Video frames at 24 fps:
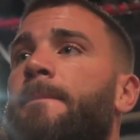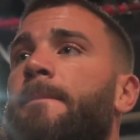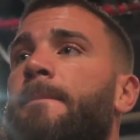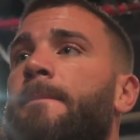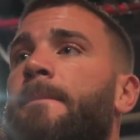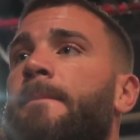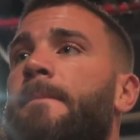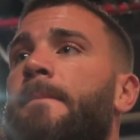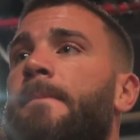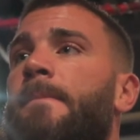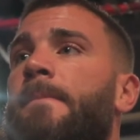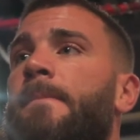How
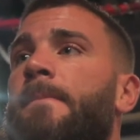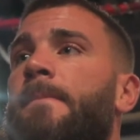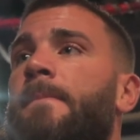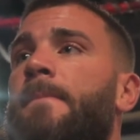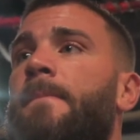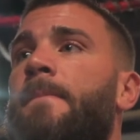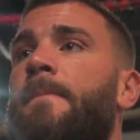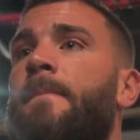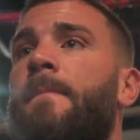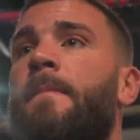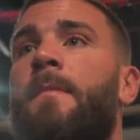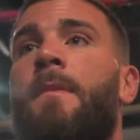have they been
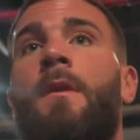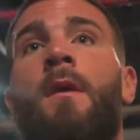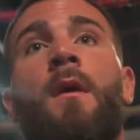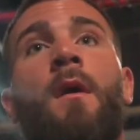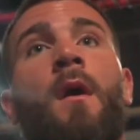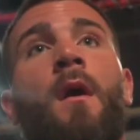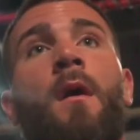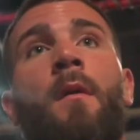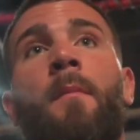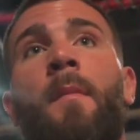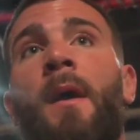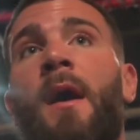going?
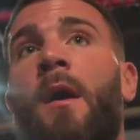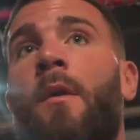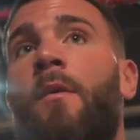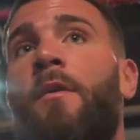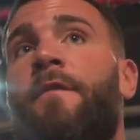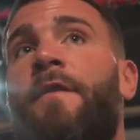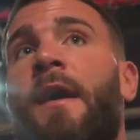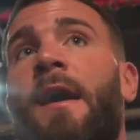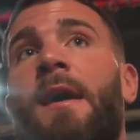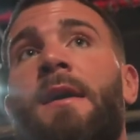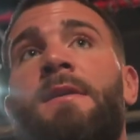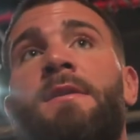man,
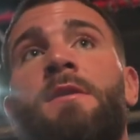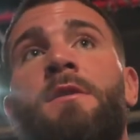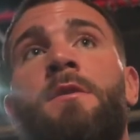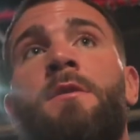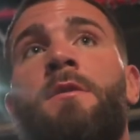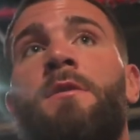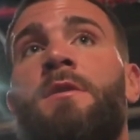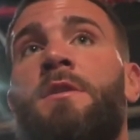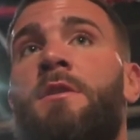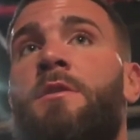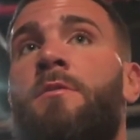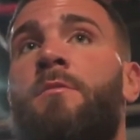we've had
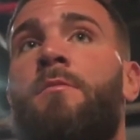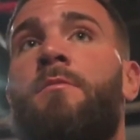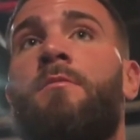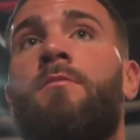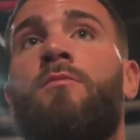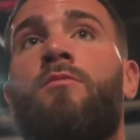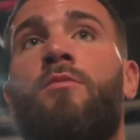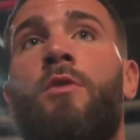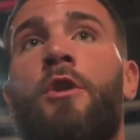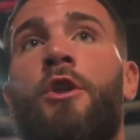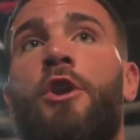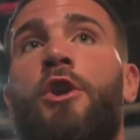some some
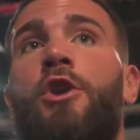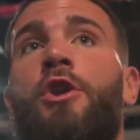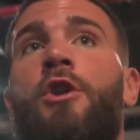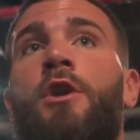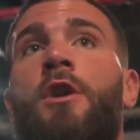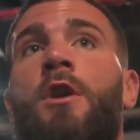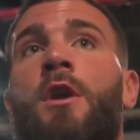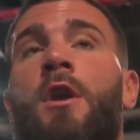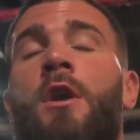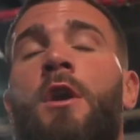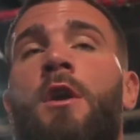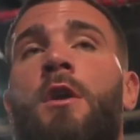really
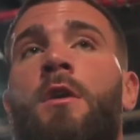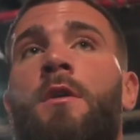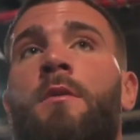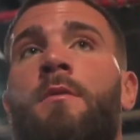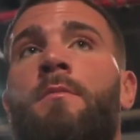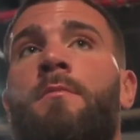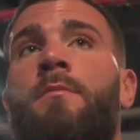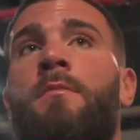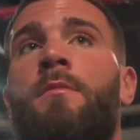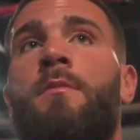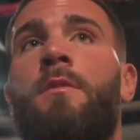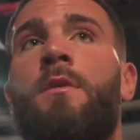good
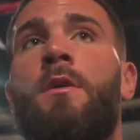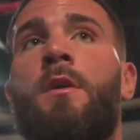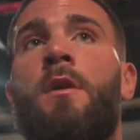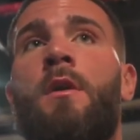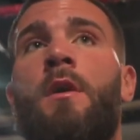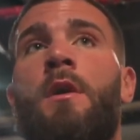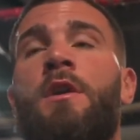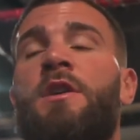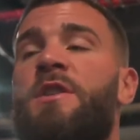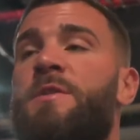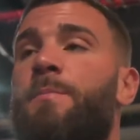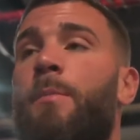um,
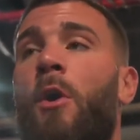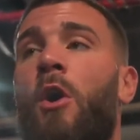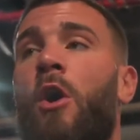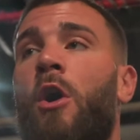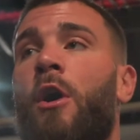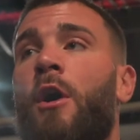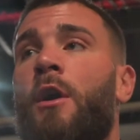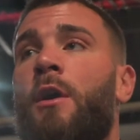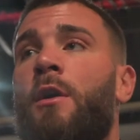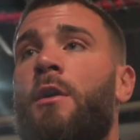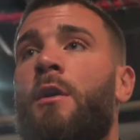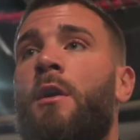
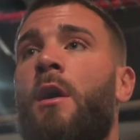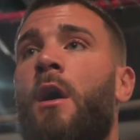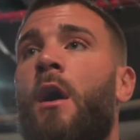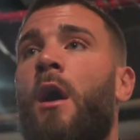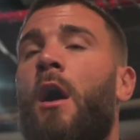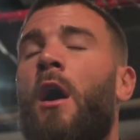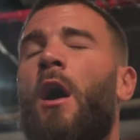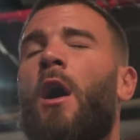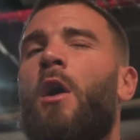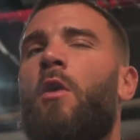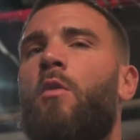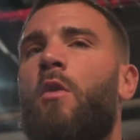sparring.
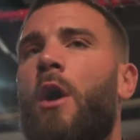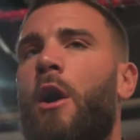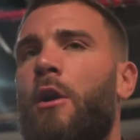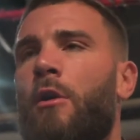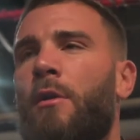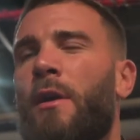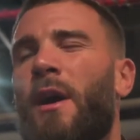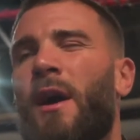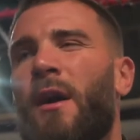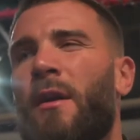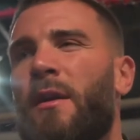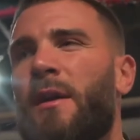Uh,
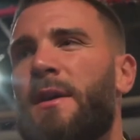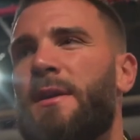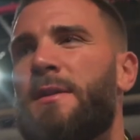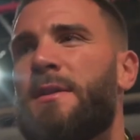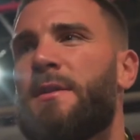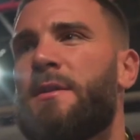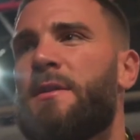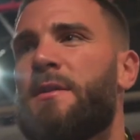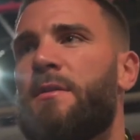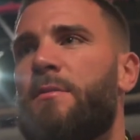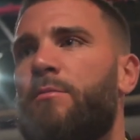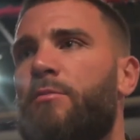Ronald Ellis,
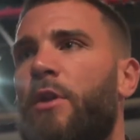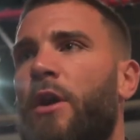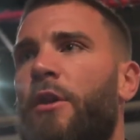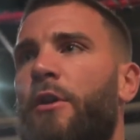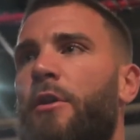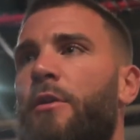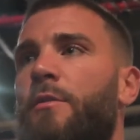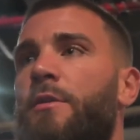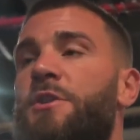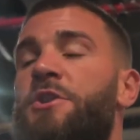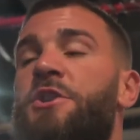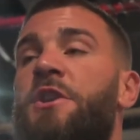
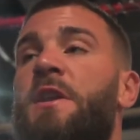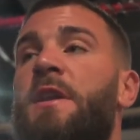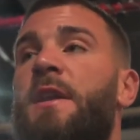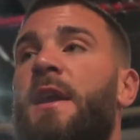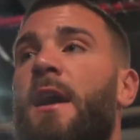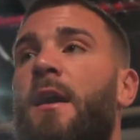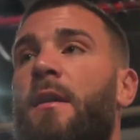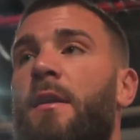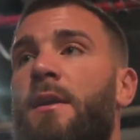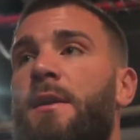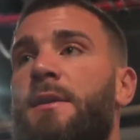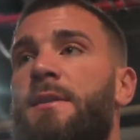brother Rashidi
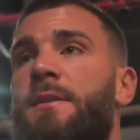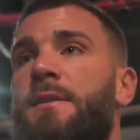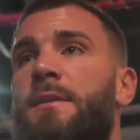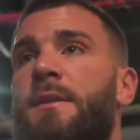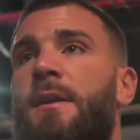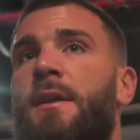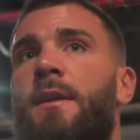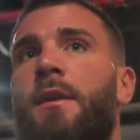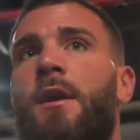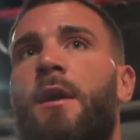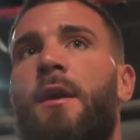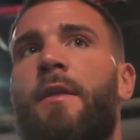Ellis,
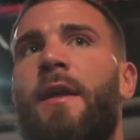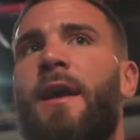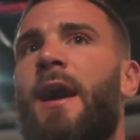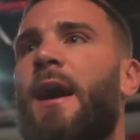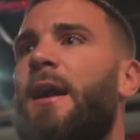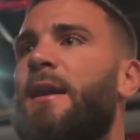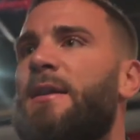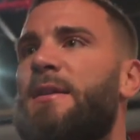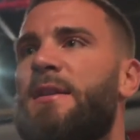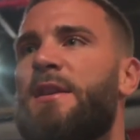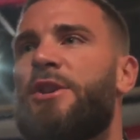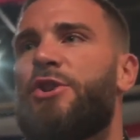and, uh, they
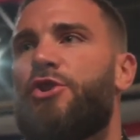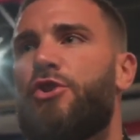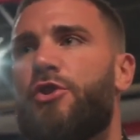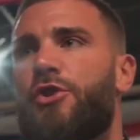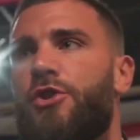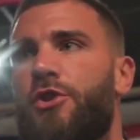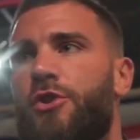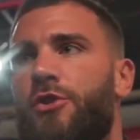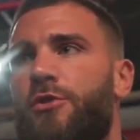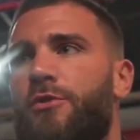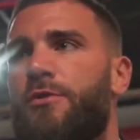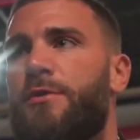got a sister
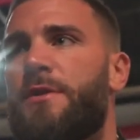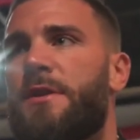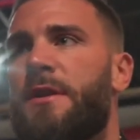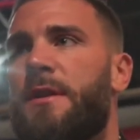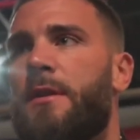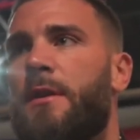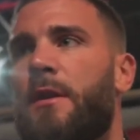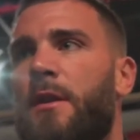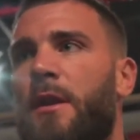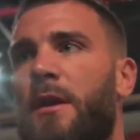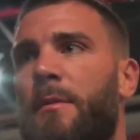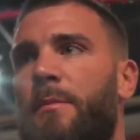too who's in
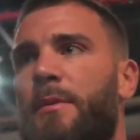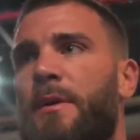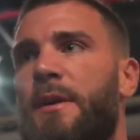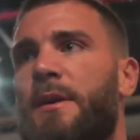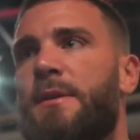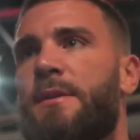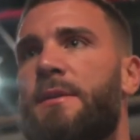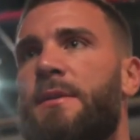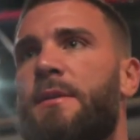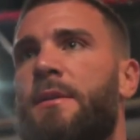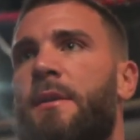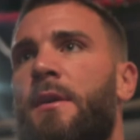the
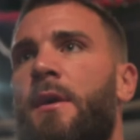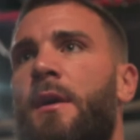Olympics.